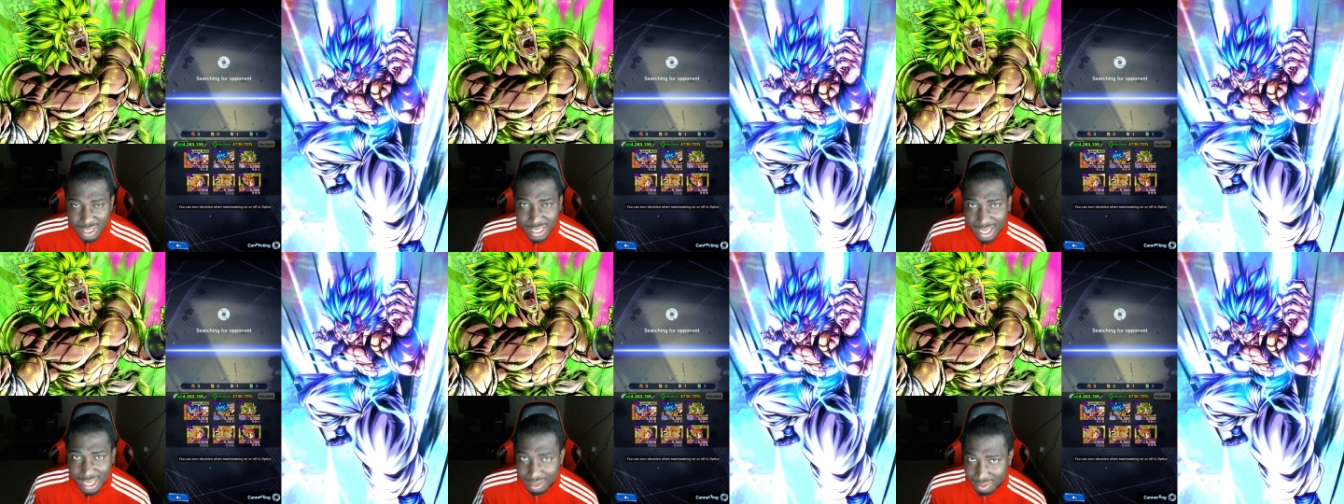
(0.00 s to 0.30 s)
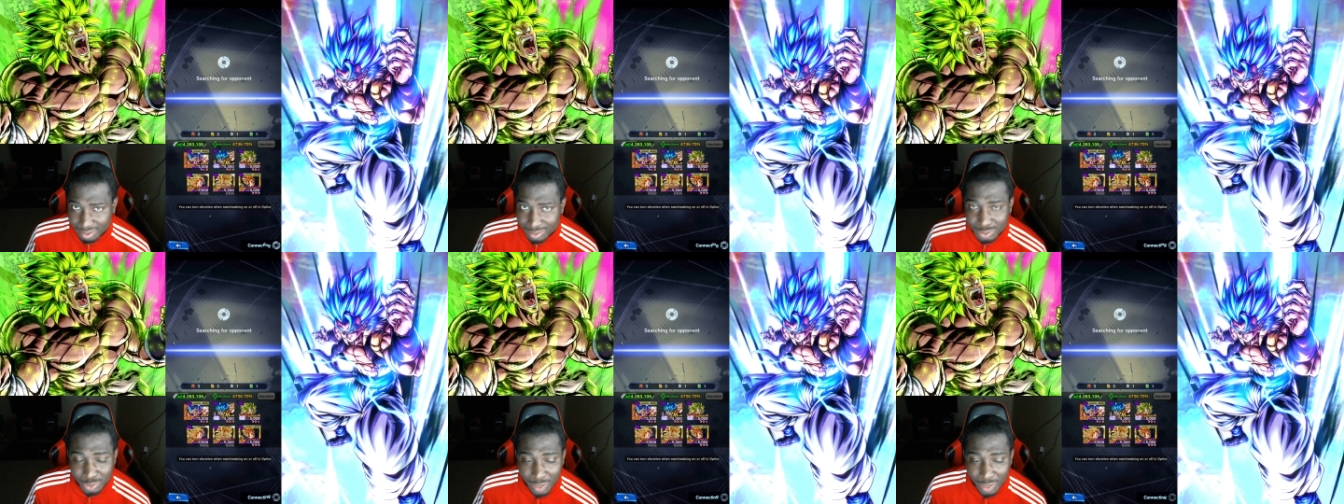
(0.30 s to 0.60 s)
have
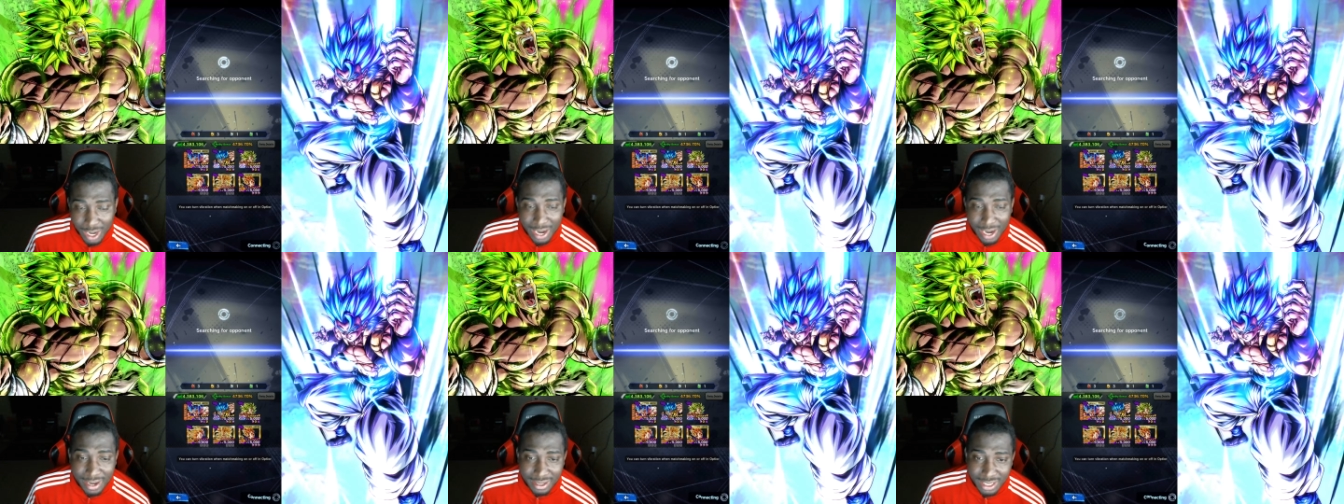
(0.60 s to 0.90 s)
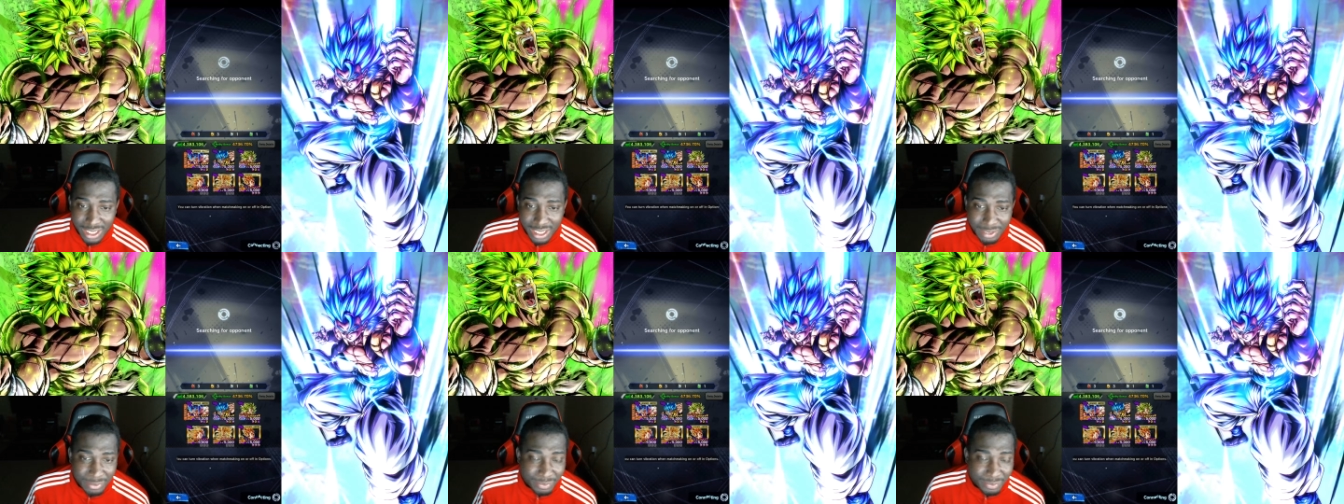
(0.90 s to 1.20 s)
to try,
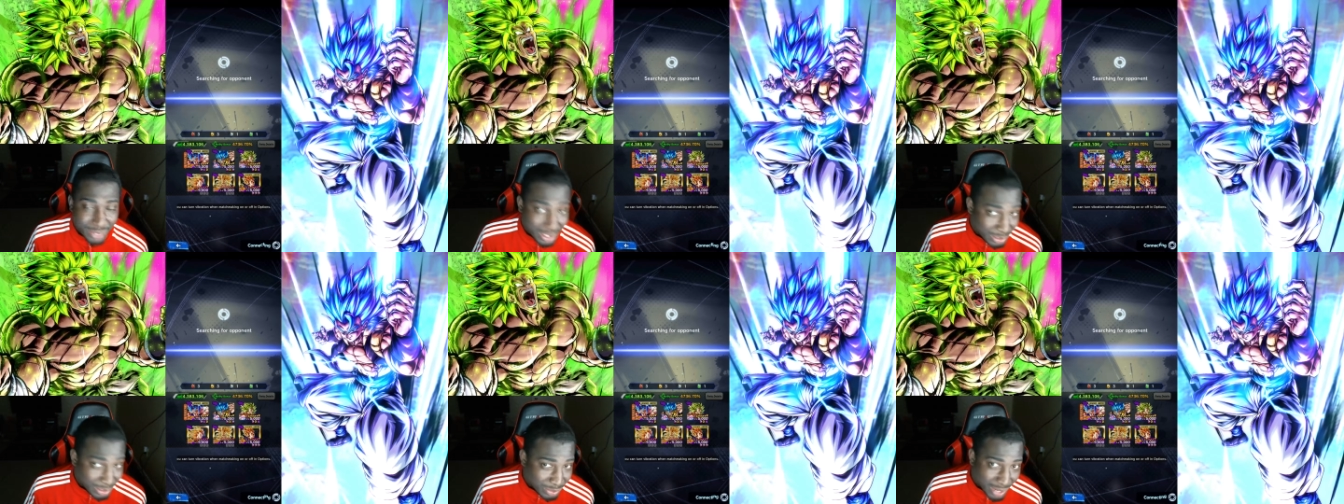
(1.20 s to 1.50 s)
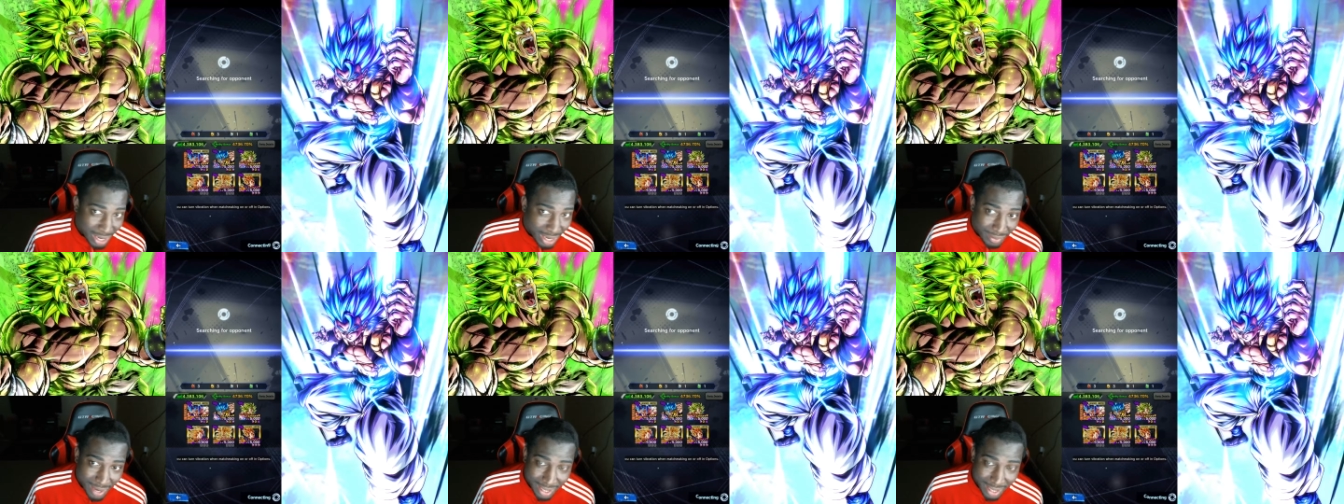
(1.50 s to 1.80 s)
even if they do
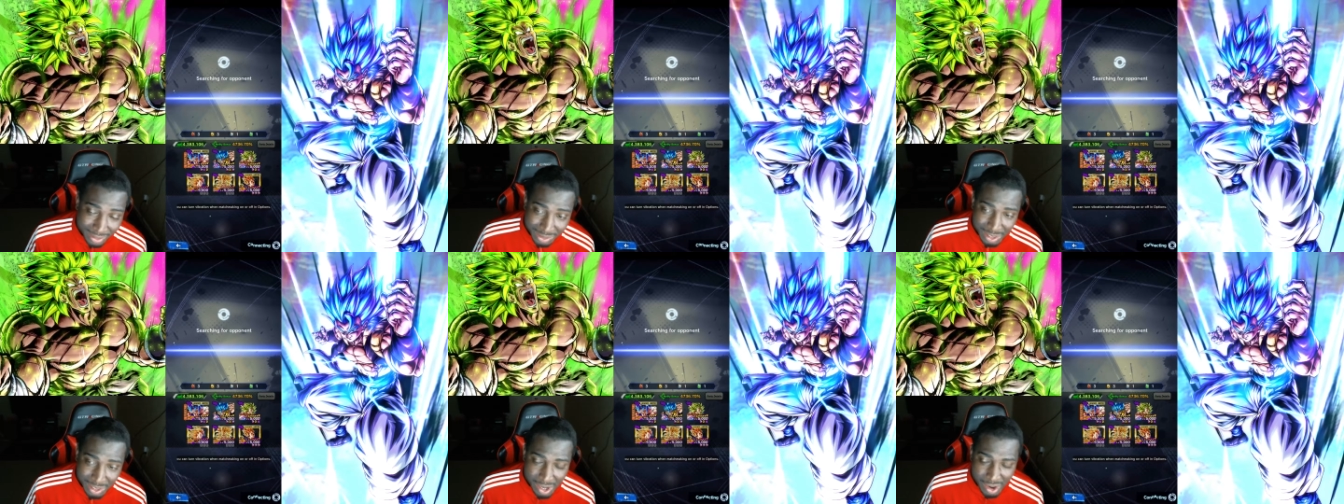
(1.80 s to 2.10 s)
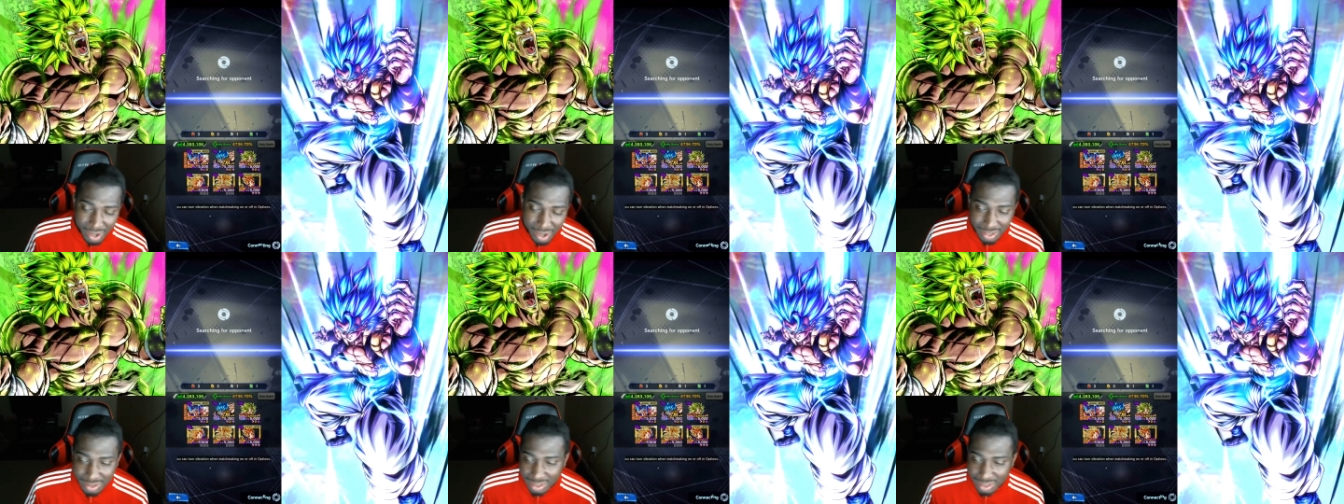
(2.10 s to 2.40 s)
have high
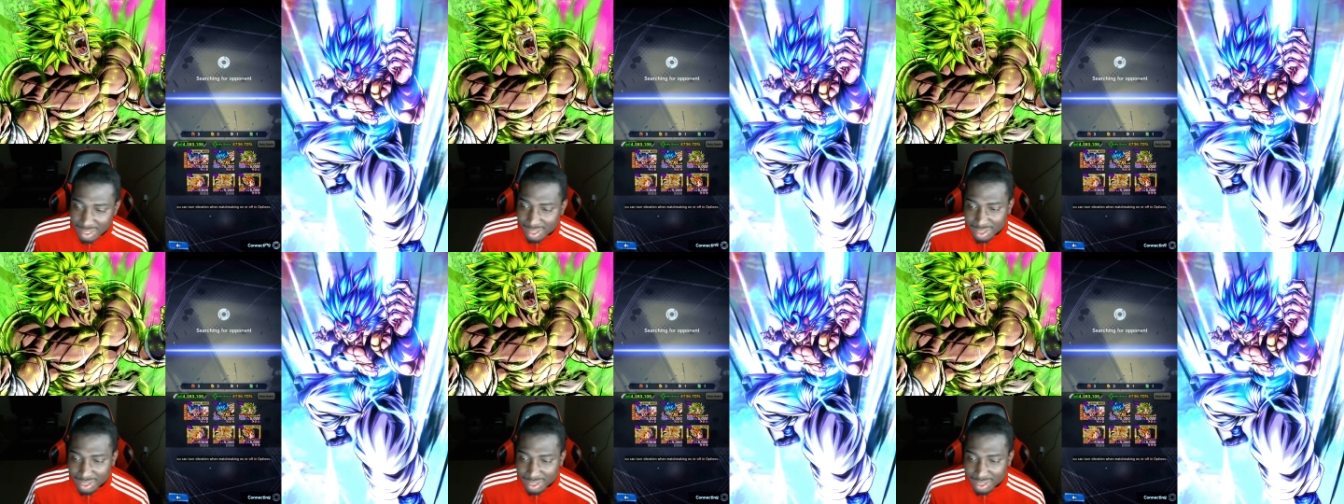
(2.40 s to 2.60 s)
stars,